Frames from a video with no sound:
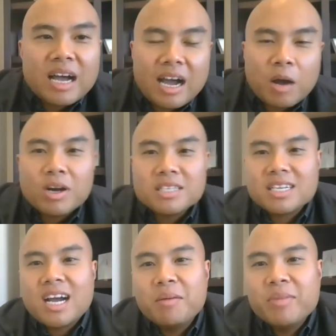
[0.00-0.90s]
I wanted to
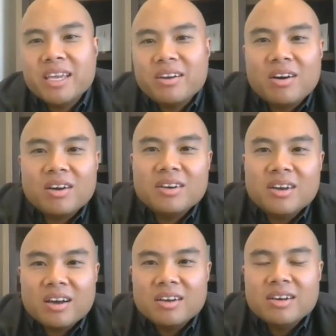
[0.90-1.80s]
comment
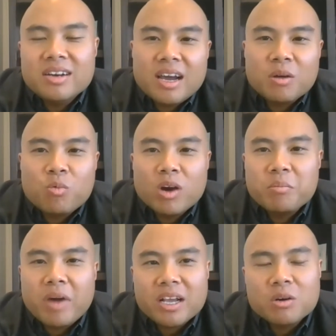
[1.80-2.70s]
on
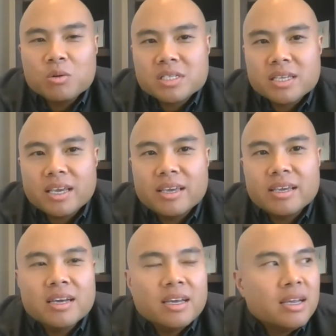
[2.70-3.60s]
what Michael was saying.